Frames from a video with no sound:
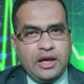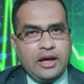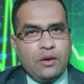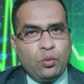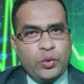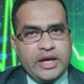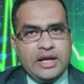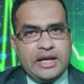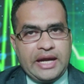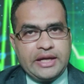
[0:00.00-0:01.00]
and
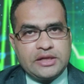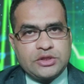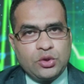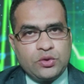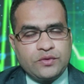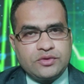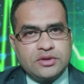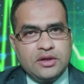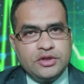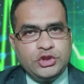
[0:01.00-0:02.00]
wear latex
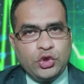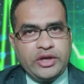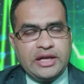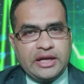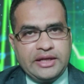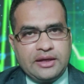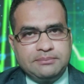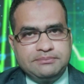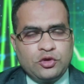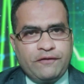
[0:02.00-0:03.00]
gloves during cleanup.